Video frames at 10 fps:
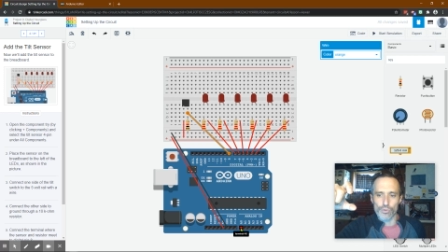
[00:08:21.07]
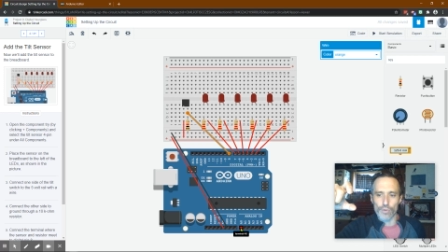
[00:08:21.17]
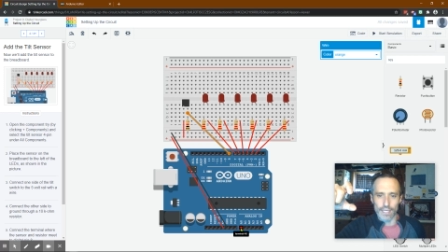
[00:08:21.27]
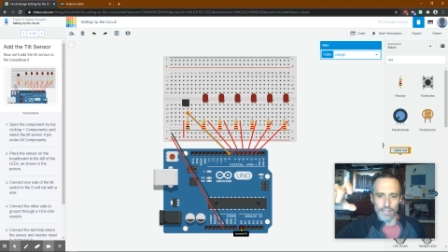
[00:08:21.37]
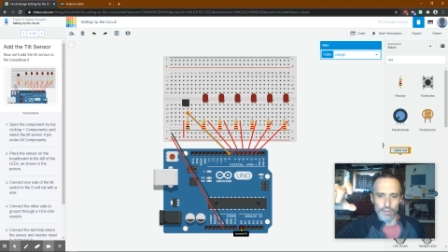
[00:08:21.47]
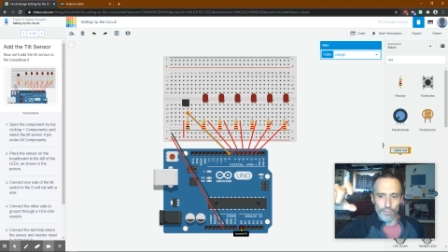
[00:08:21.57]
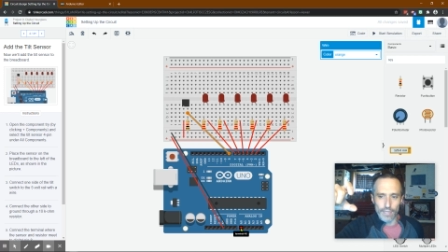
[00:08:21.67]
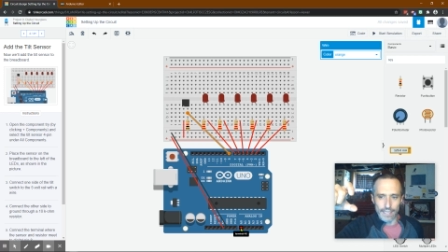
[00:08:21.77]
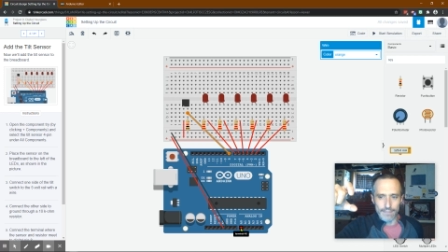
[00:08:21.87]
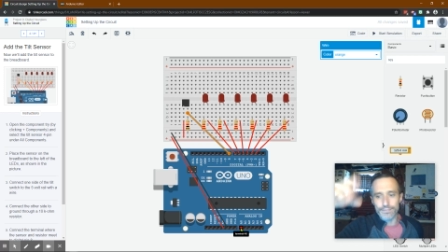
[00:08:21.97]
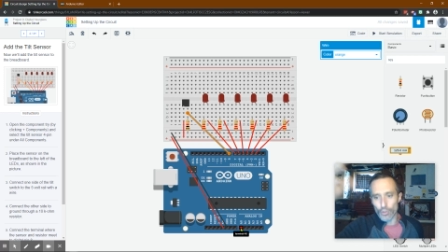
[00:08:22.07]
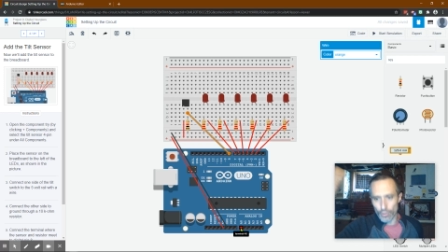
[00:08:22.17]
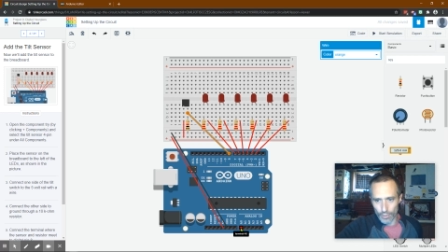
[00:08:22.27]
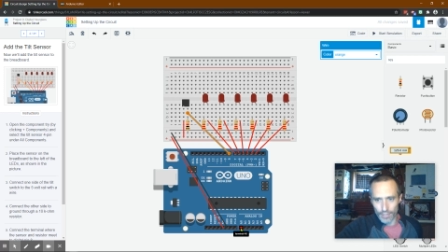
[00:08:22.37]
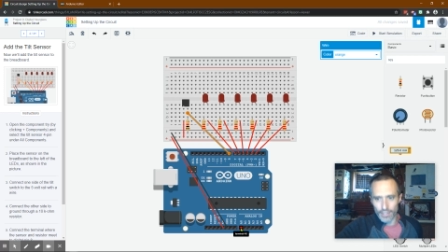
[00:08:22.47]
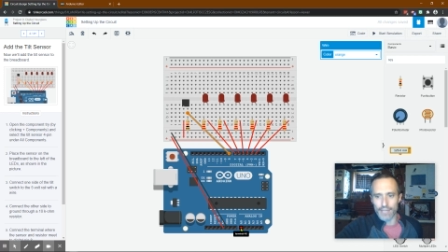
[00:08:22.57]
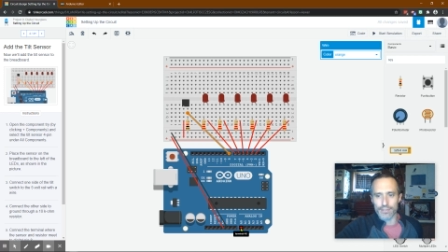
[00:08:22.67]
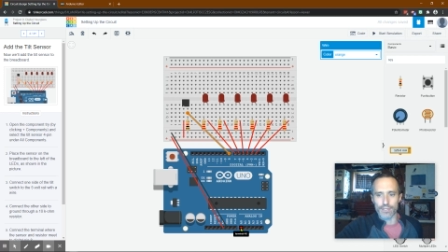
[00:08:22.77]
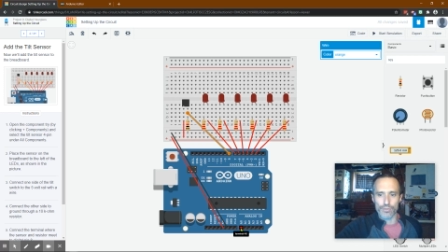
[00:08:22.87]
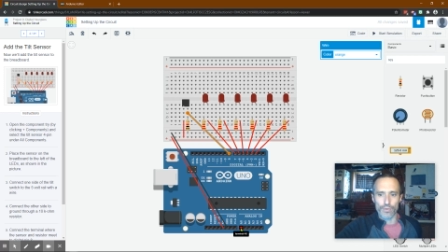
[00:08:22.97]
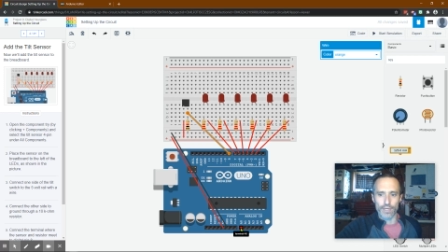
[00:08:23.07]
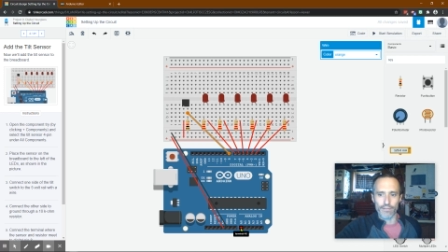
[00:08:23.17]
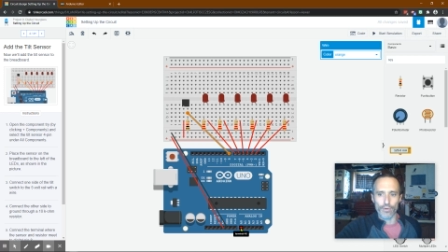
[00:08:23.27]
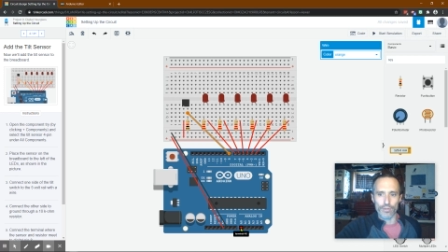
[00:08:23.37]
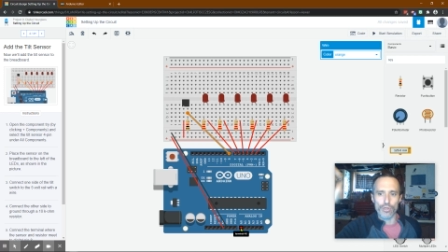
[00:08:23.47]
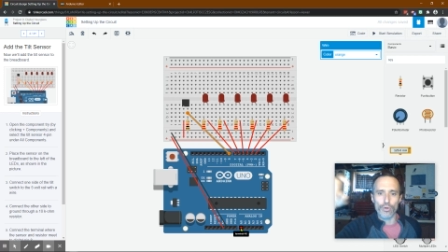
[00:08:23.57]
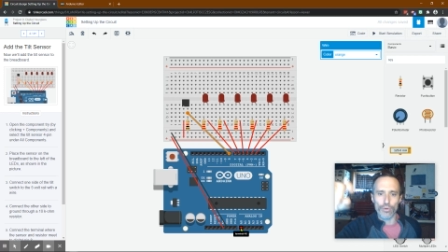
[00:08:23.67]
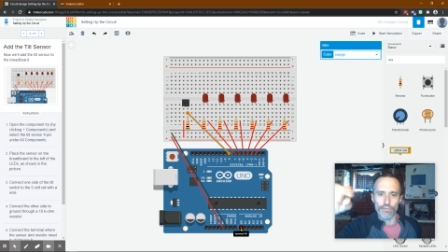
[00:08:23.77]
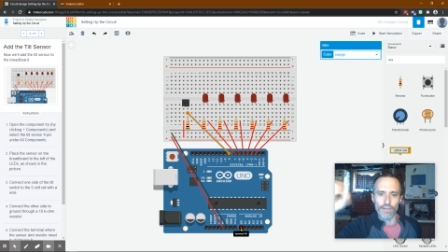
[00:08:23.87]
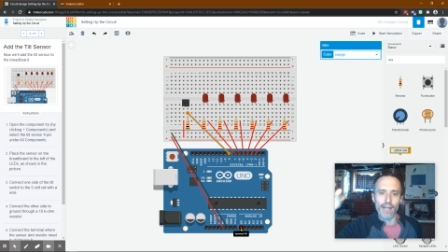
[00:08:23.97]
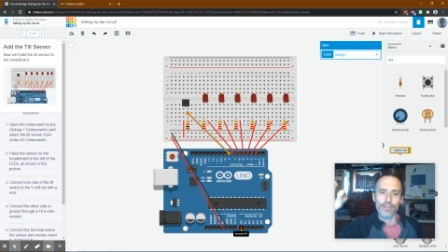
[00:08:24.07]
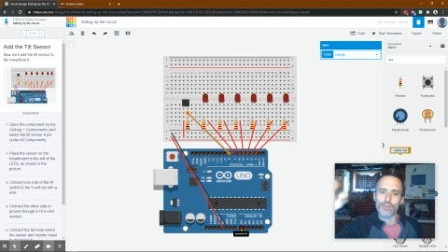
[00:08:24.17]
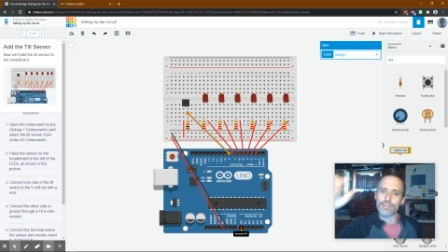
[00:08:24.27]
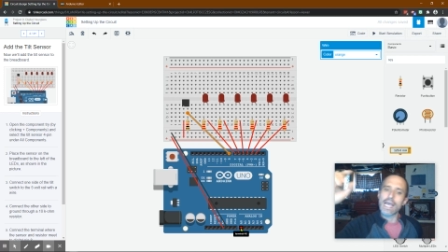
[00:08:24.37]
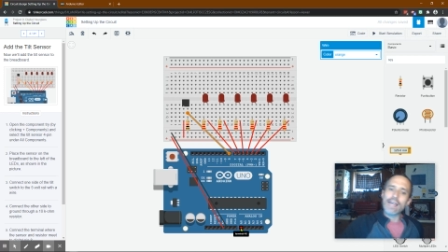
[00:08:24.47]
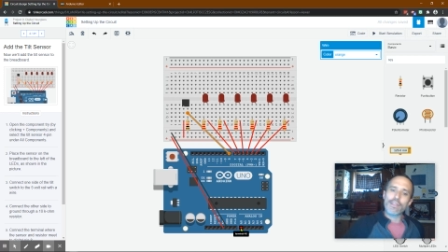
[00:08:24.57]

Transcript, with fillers: twenty-three or one thousand twenty-four total values.